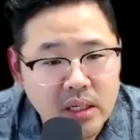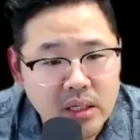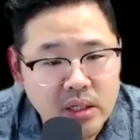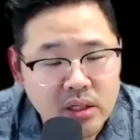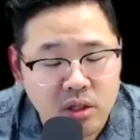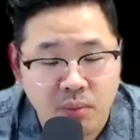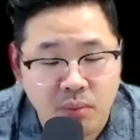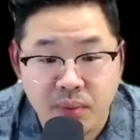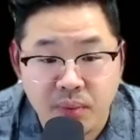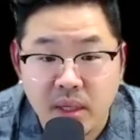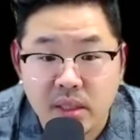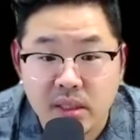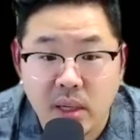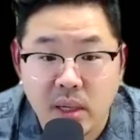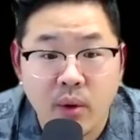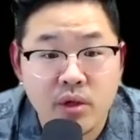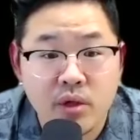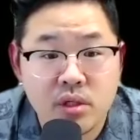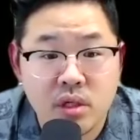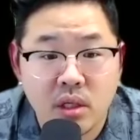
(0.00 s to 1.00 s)
So please, I
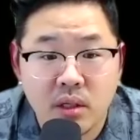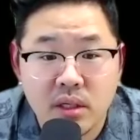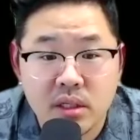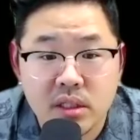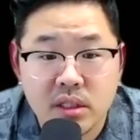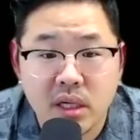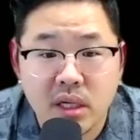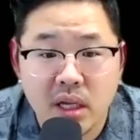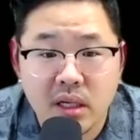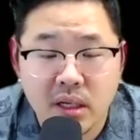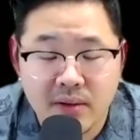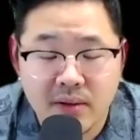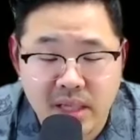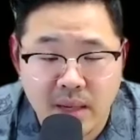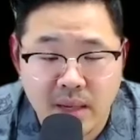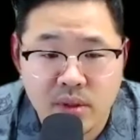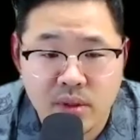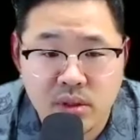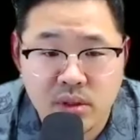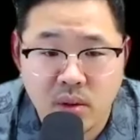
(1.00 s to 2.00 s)
want you to listen into this
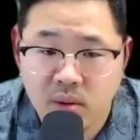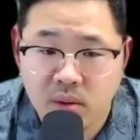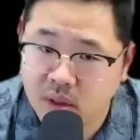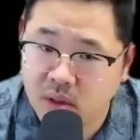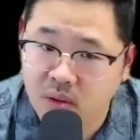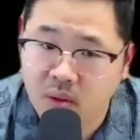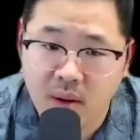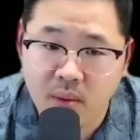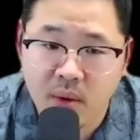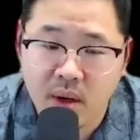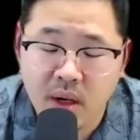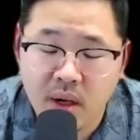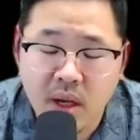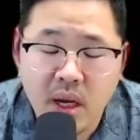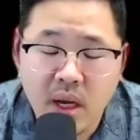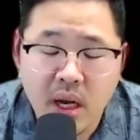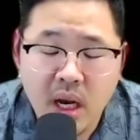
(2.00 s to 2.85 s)
episode. It's a great one.